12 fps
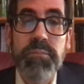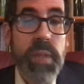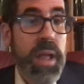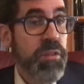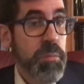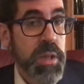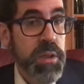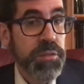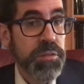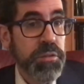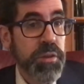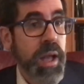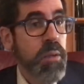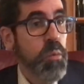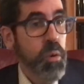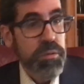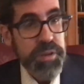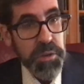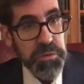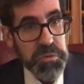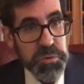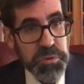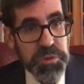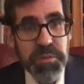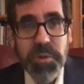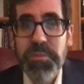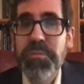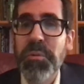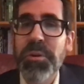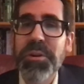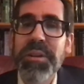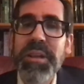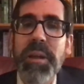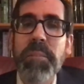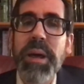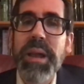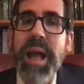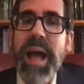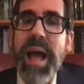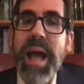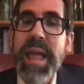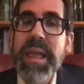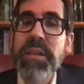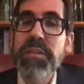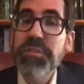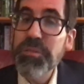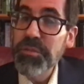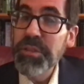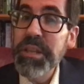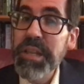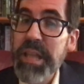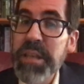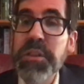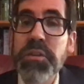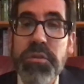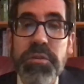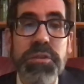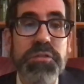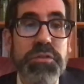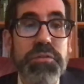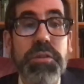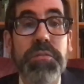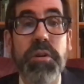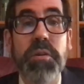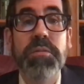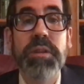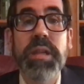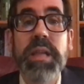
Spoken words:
As a minister, I won't tell you who to vote for, but I certainly can encourage you to vote,